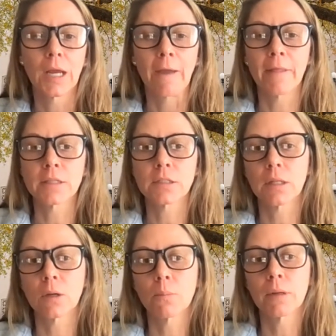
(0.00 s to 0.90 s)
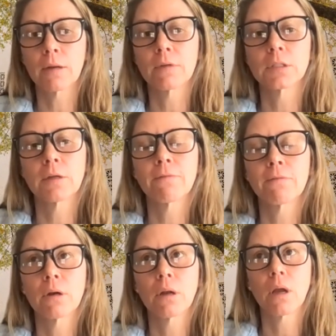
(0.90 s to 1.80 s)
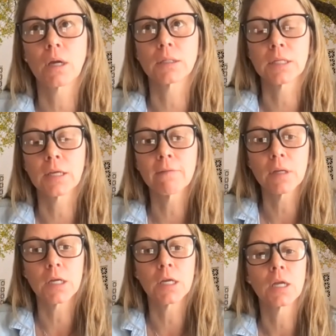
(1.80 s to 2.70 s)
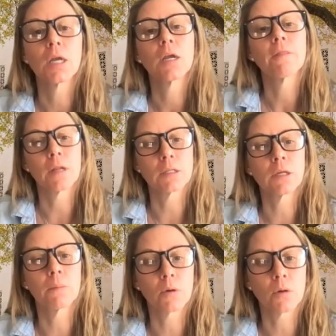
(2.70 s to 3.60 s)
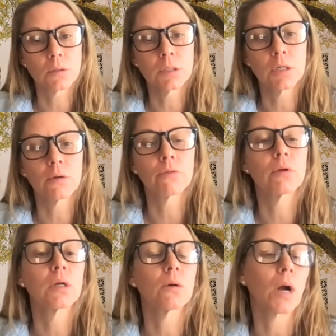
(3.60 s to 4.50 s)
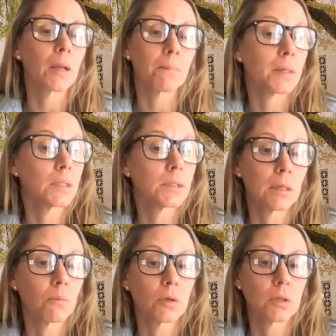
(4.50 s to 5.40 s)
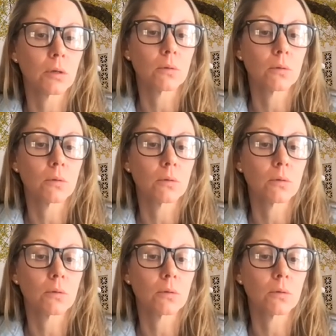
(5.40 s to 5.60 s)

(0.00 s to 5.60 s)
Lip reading: And that's a little bit of a different activity that a typical tier 3 or IEP team would do.